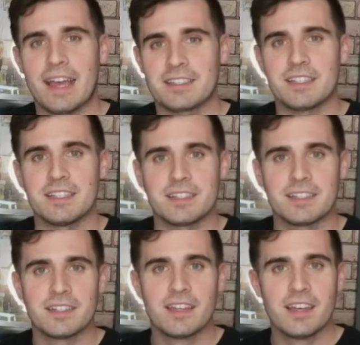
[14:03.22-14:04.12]

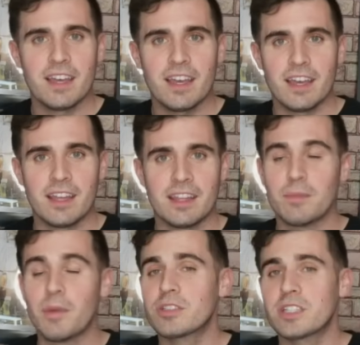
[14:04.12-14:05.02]
season, and the
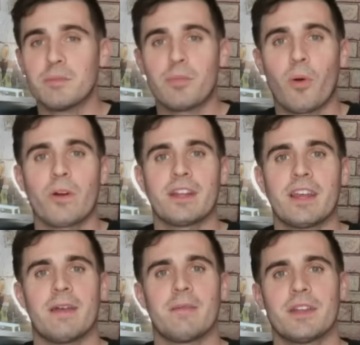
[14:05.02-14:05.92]
most important
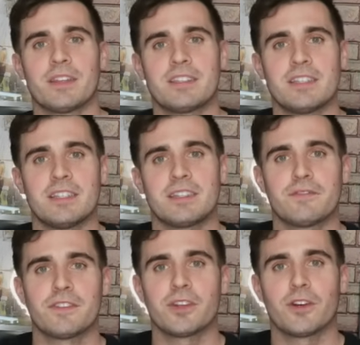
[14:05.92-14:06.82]
game of the season
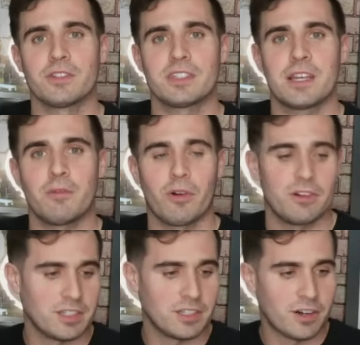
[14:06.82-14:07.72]
for the Golden State
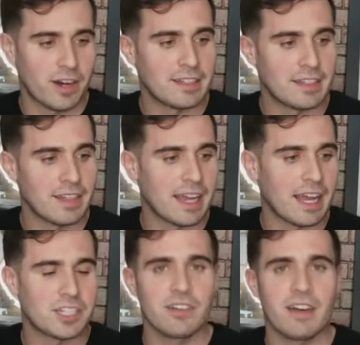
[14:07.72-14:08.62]
Warriors. And granted, they got
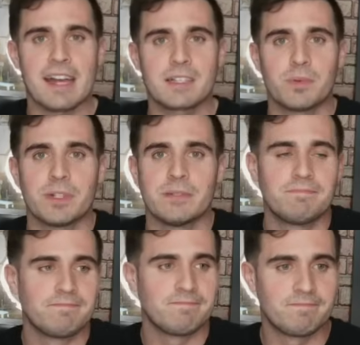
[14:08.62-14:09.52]
shellacked, but
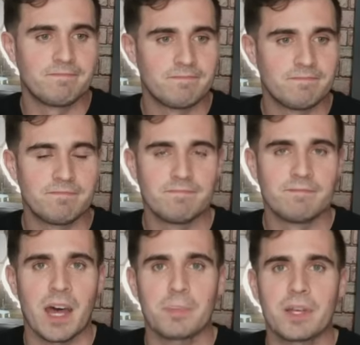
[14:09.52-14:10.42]

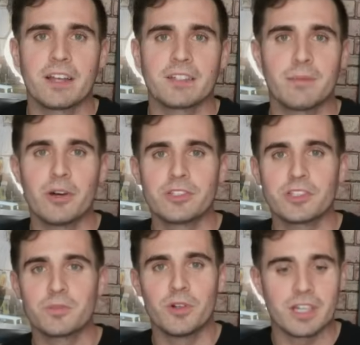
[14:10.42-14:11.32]
not because of Moses
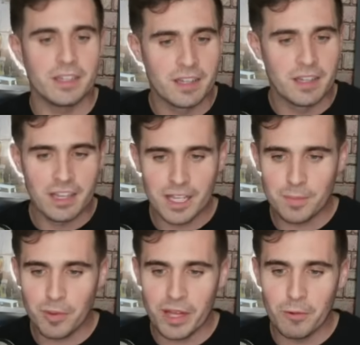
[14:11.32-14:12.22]
Moody. He
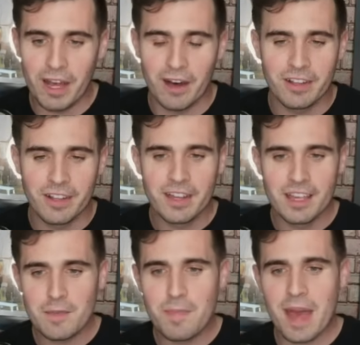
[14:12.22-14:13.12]
played well.
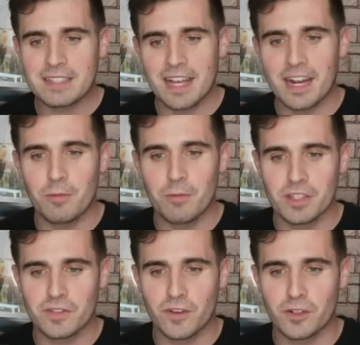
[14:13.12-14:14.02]
He backs that up with
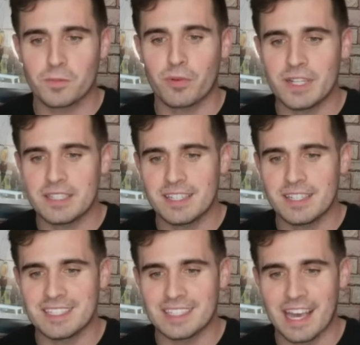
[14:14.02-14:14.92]
his first
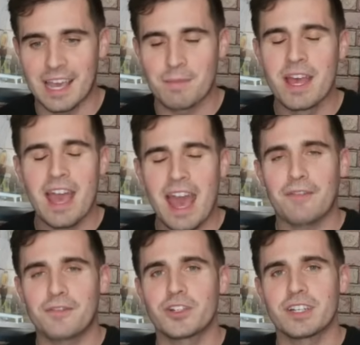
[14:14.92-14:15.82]
preseason game
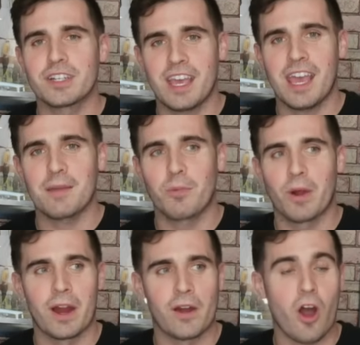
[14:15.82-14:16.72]
after a camp
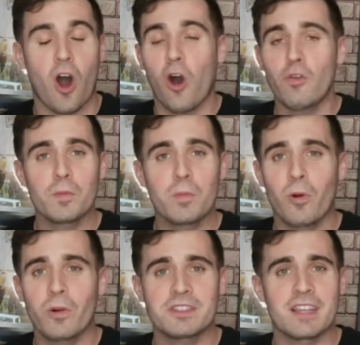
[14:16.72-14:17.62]
where
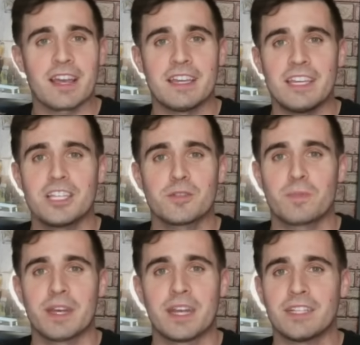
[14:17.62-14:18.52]
all reports say
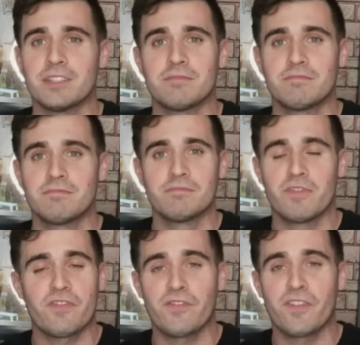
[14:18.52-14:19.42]
he has been
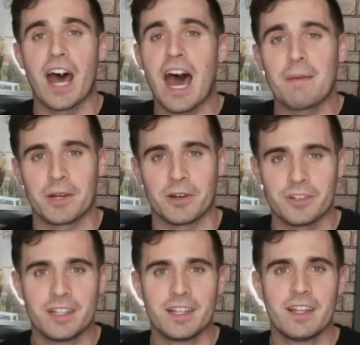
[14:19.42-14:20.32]

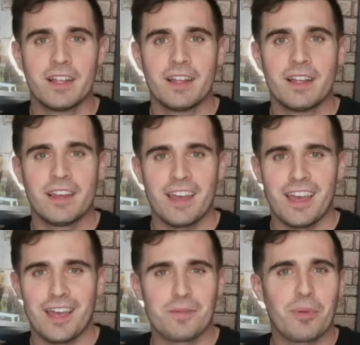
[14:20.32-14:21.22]
phenomenal
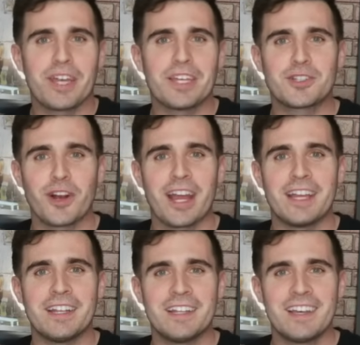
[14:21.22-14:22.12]
and plays
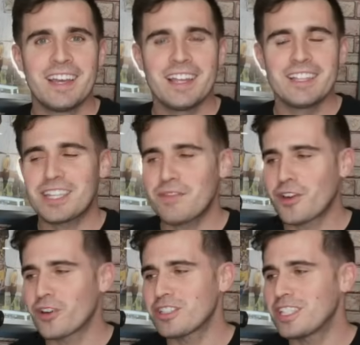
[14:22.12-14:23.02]
great, and Steve
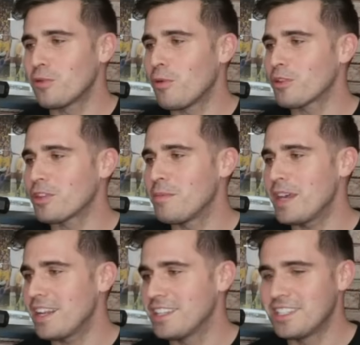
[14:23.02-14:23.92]
Kerr still won't
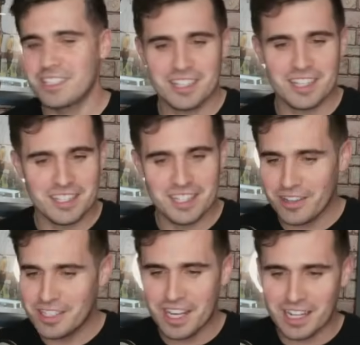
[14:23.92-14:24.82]
commit. He just says, you know,
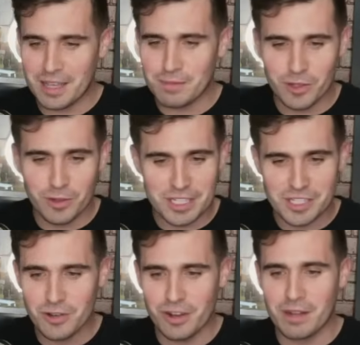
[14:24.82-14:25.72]
he's got to keep doing what he's
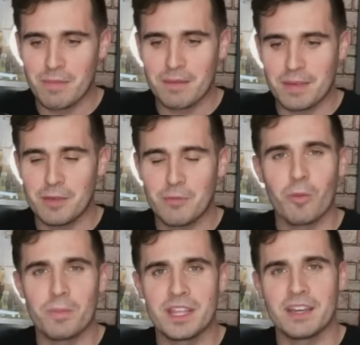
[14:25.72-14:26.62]
doing, and maybe he won't
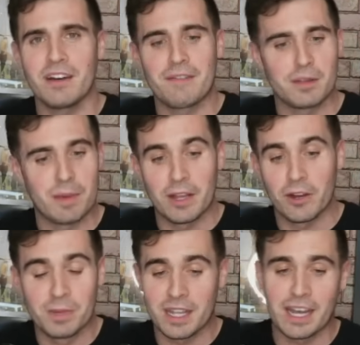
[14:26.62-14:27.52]
be the 11th man. He'll
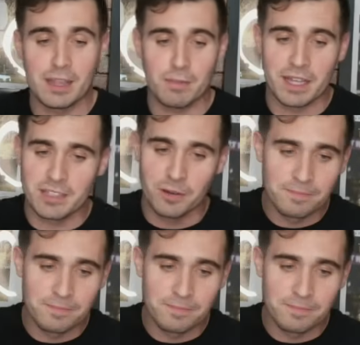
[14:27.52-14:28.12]
be the 9th man. So